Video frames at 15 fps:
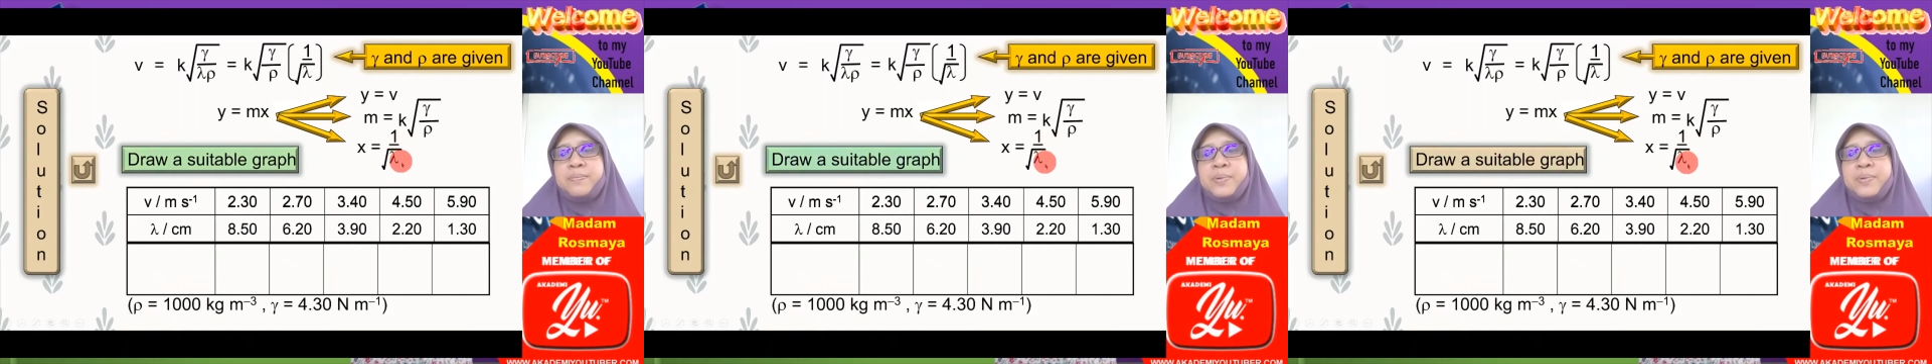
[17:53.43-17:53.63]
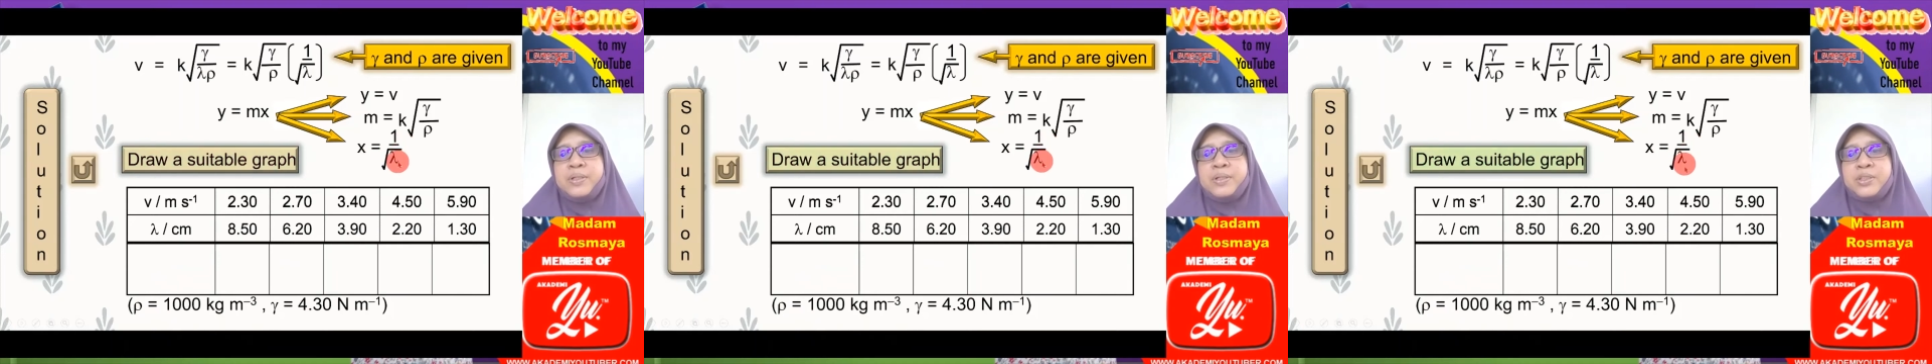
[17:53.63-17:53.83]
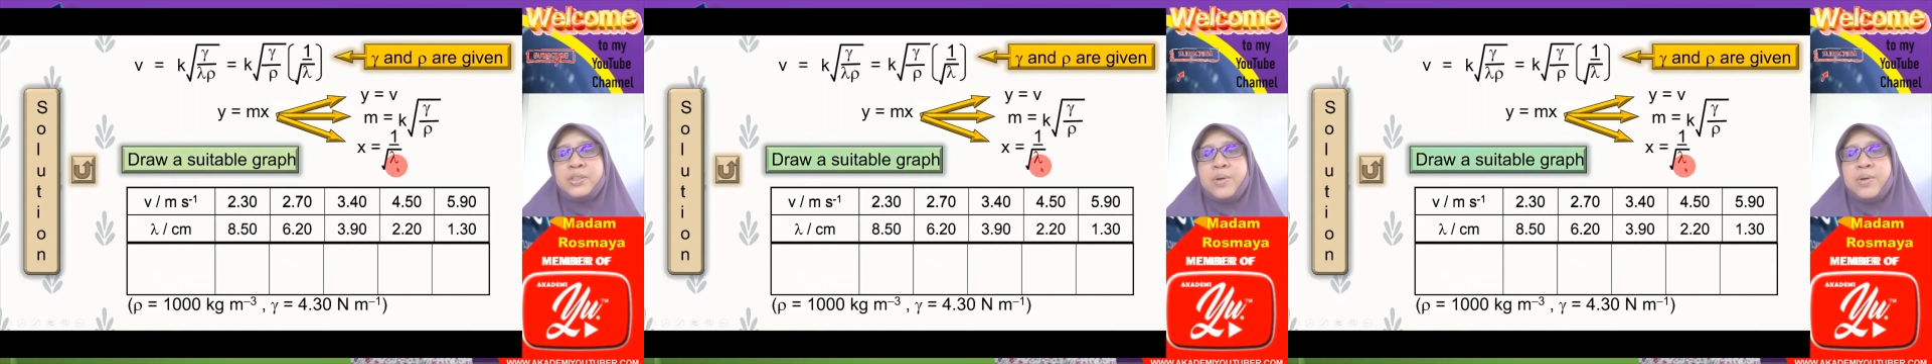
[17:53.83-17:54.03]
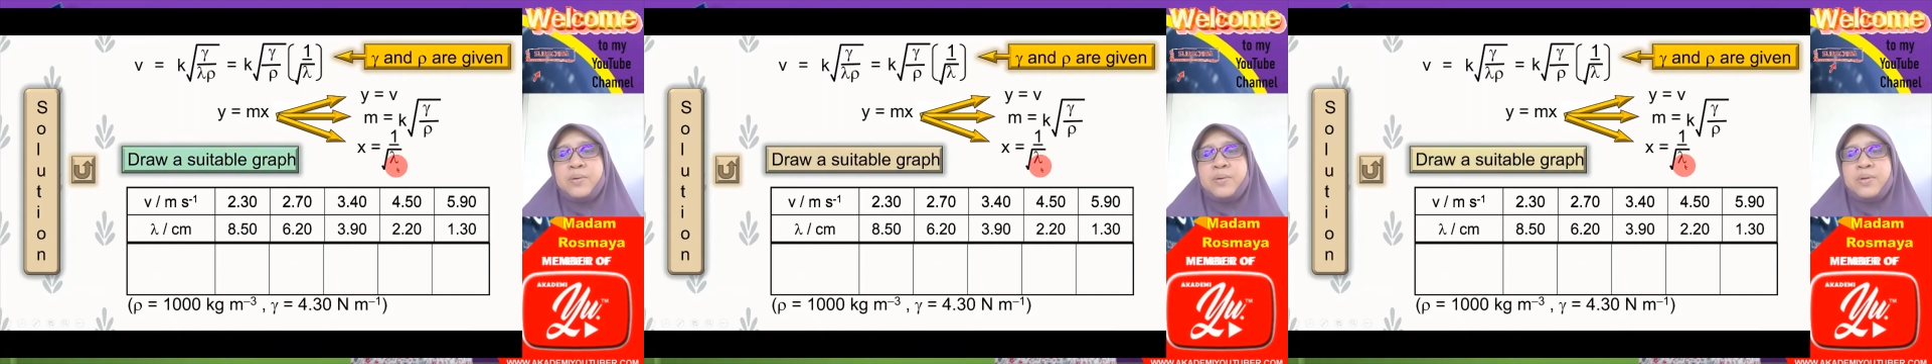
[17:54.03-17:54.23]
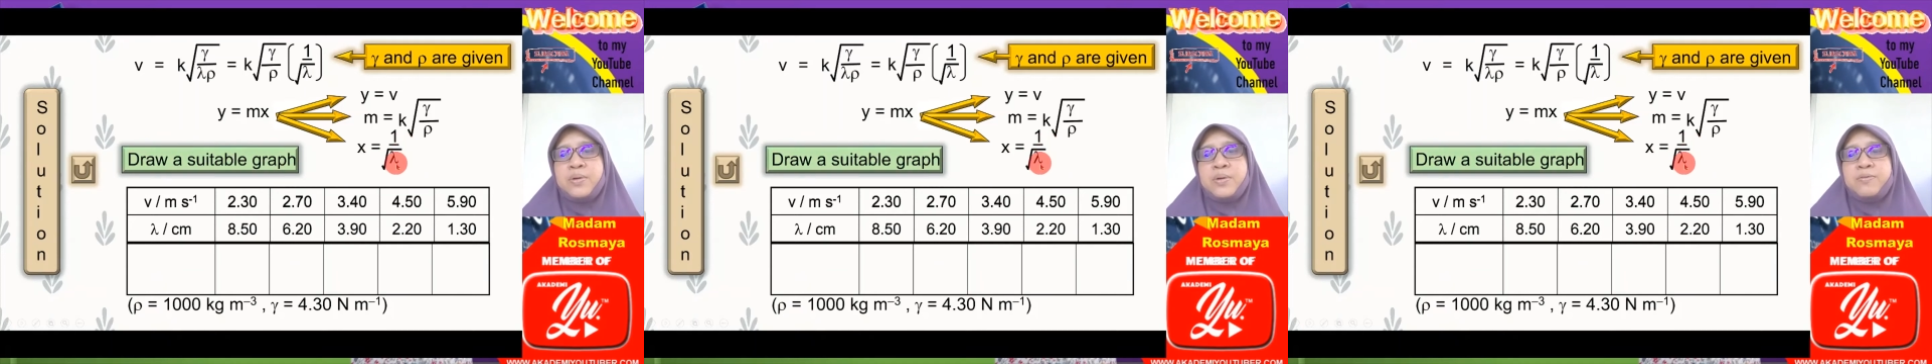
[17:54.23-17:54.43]
per square
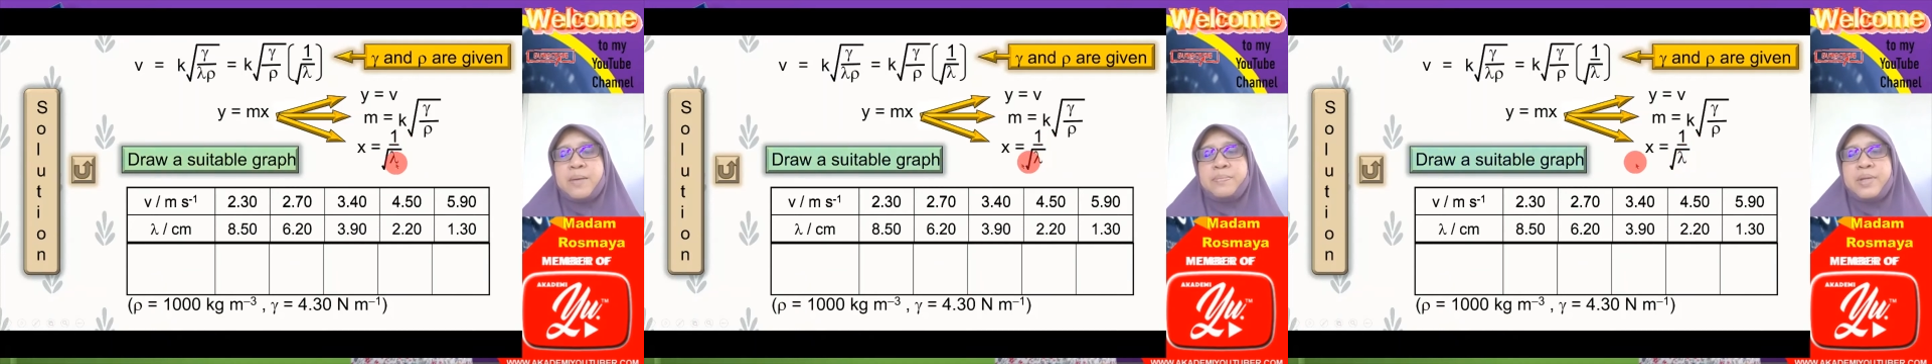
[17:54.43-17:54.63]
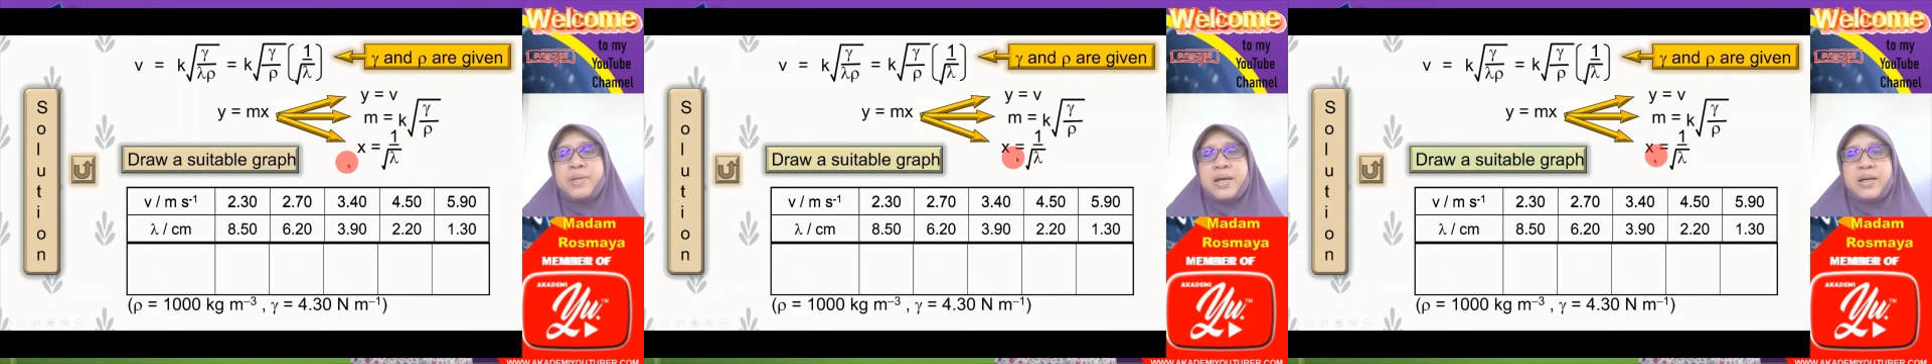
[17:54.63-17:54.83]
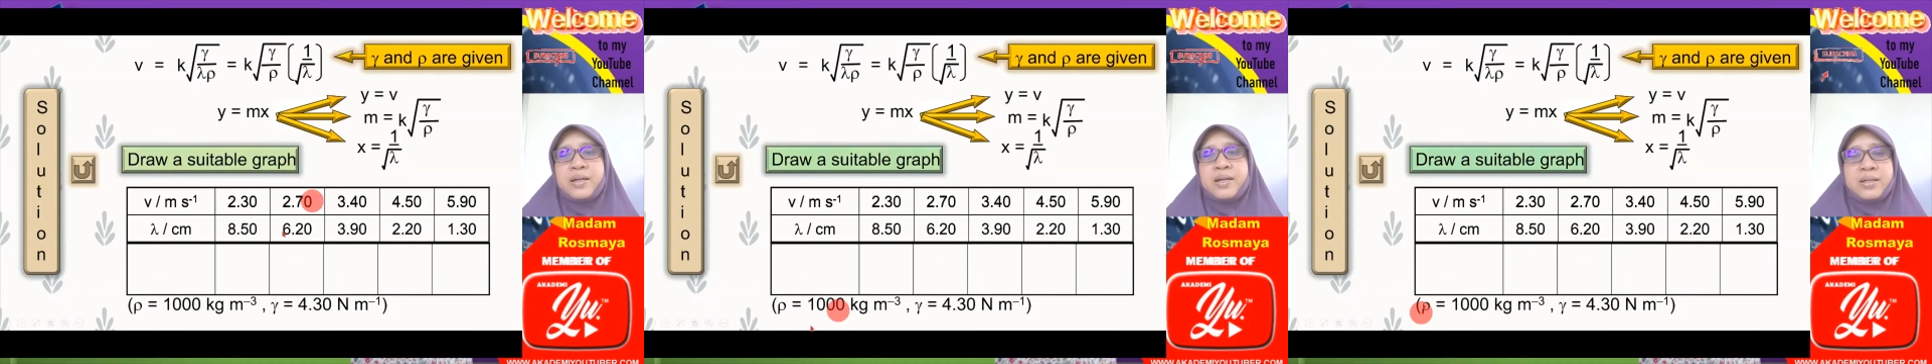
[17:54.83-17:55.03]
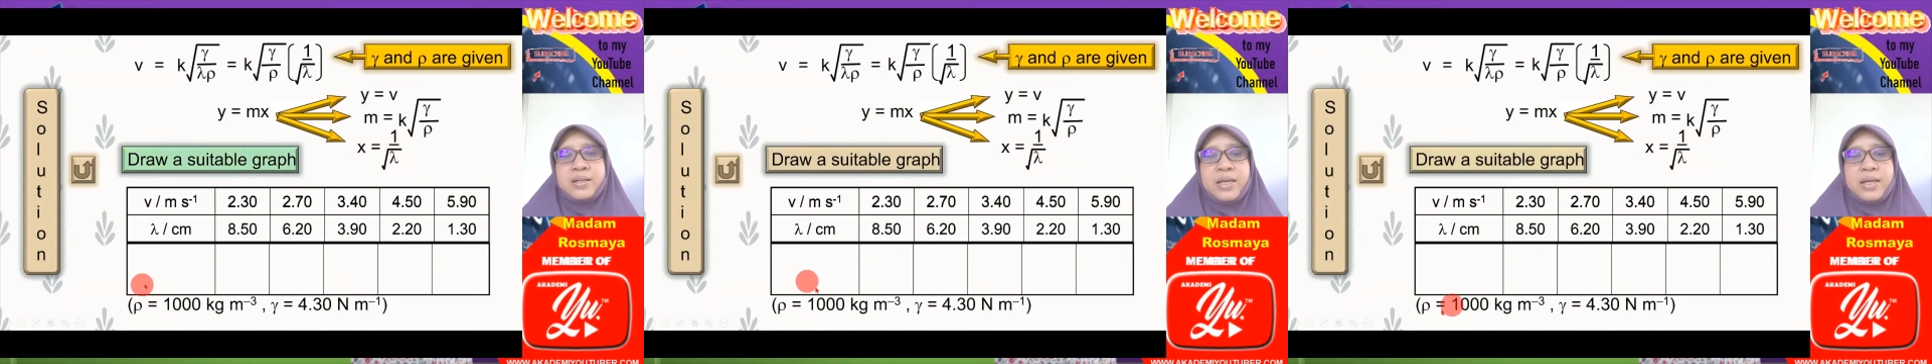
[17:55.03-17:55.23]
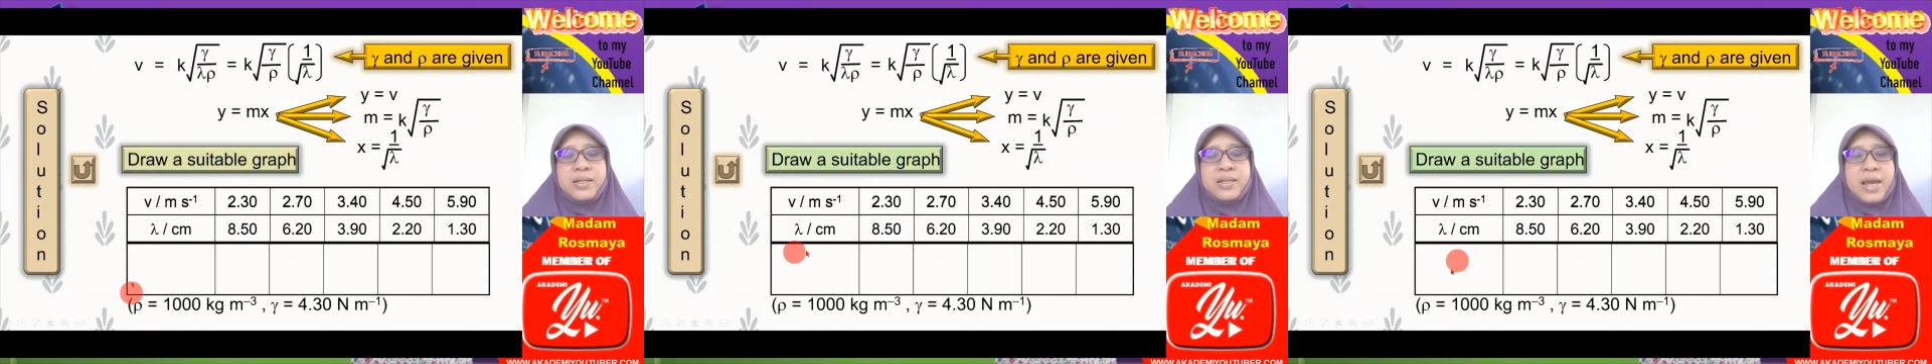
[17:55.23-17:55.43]
root of lambda,
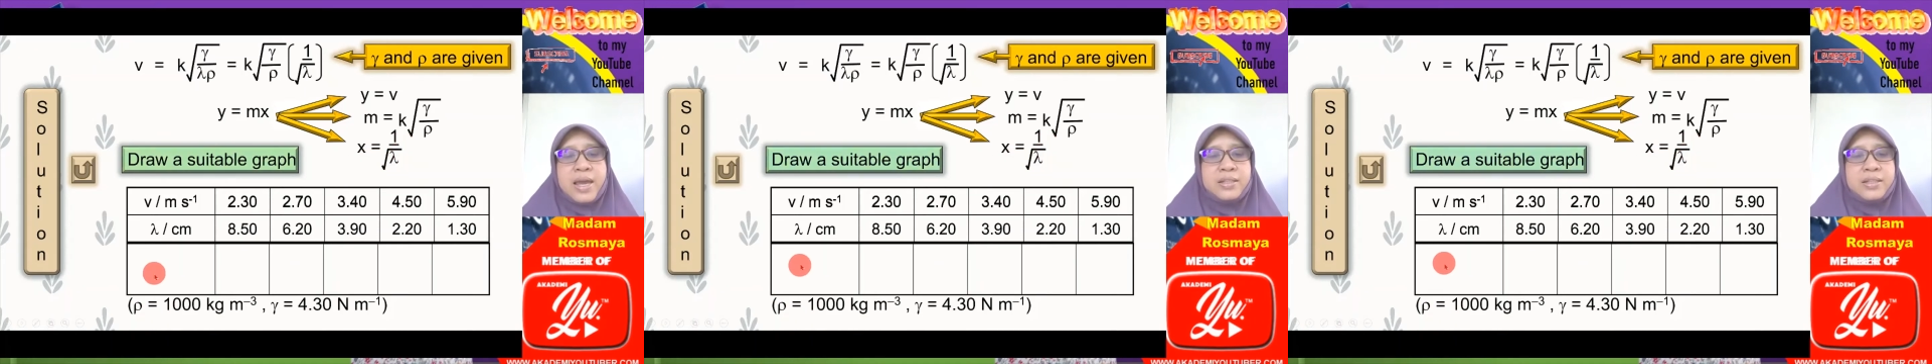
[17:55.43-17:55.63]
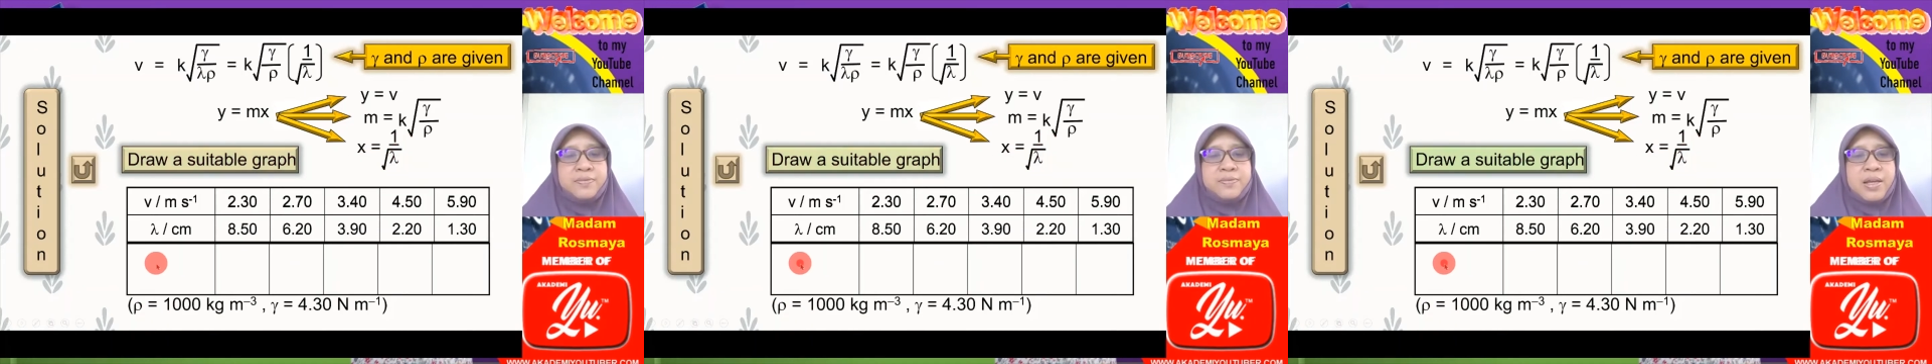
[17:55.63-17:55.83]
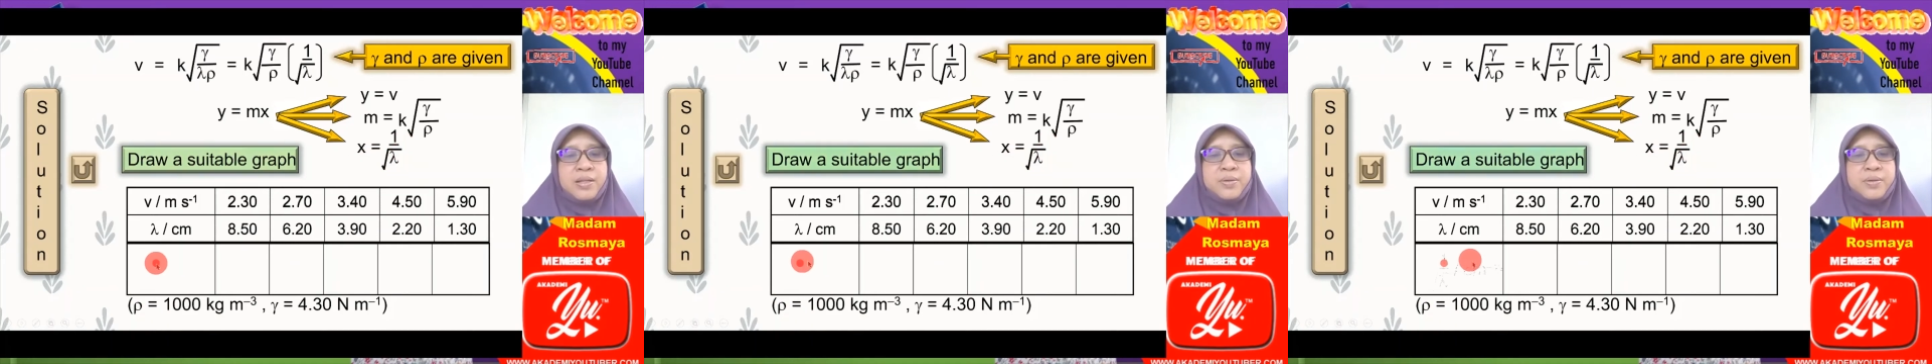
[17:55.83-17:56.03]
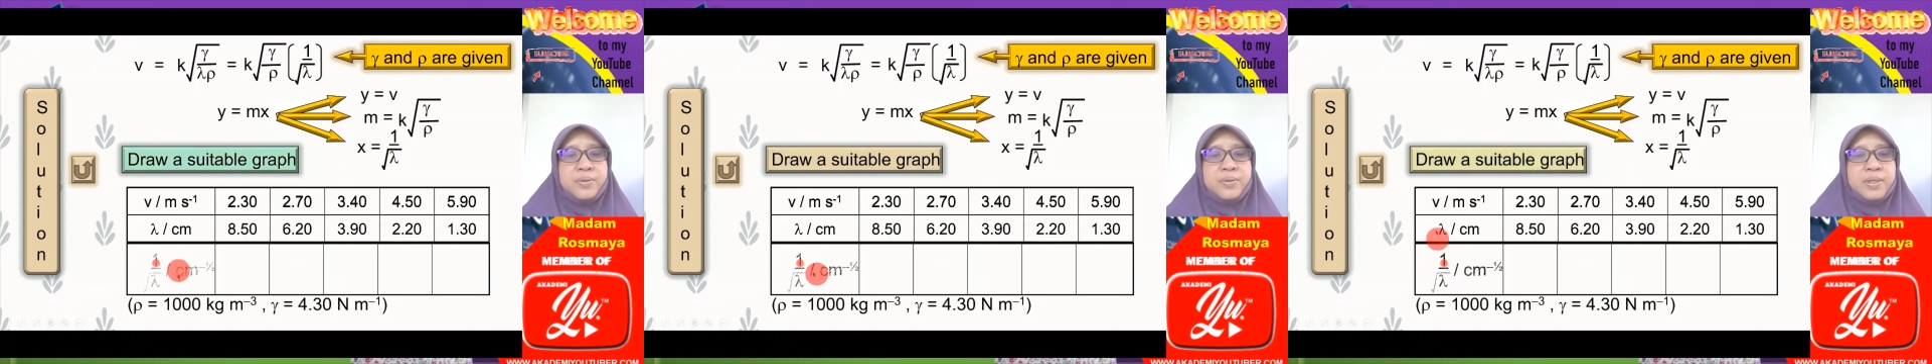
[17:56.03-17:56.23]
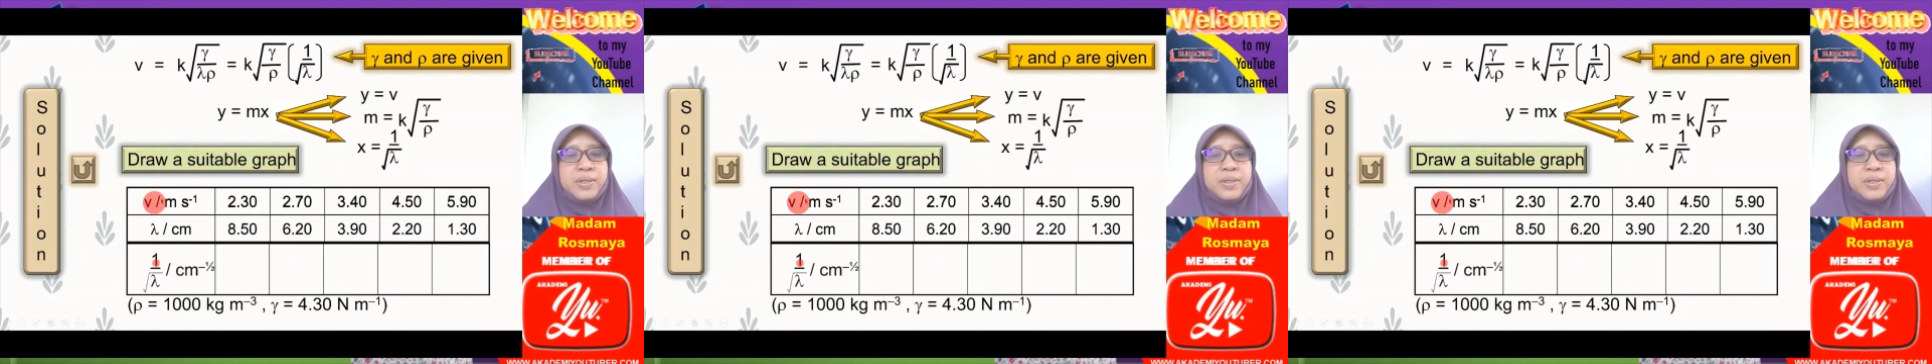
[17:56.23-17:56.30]
the x value.